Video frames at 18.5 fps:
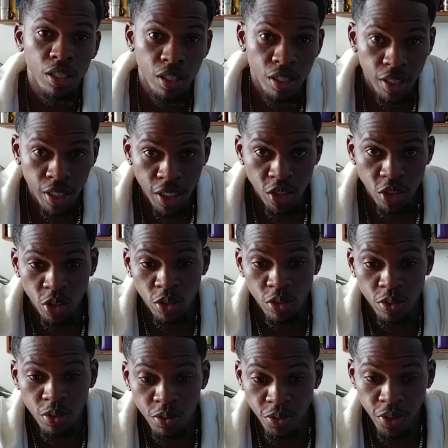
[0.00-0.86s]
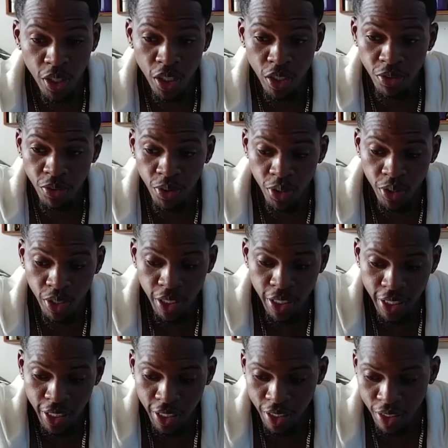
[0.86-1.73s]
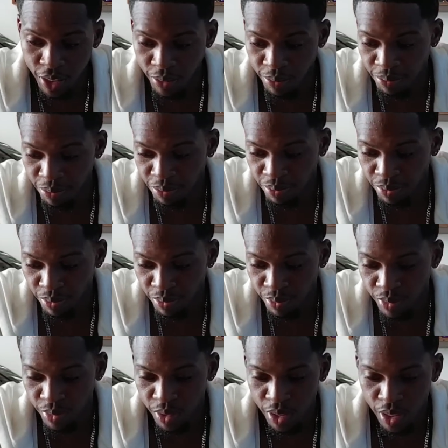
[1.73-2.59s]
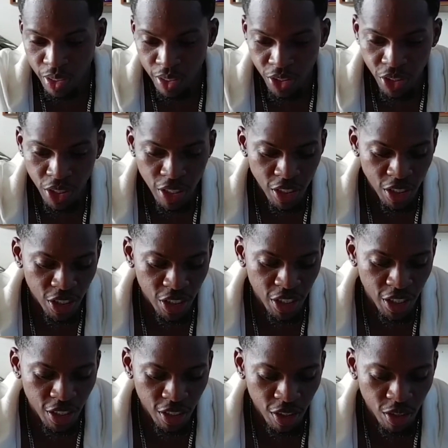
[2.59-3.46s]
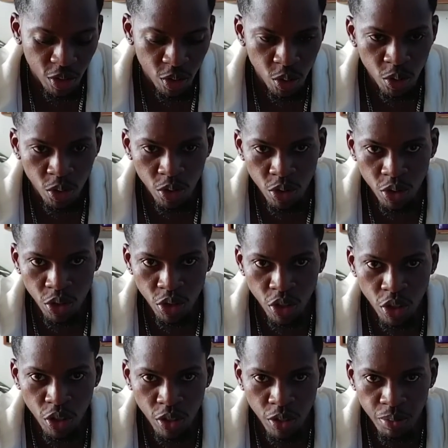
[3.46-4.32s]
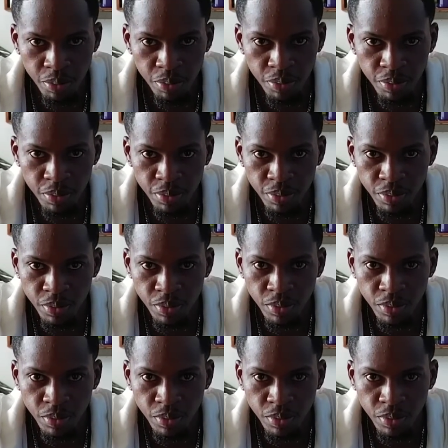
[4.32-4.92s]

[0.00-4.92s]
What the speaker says: Alright, so fast forward, I transitioned to some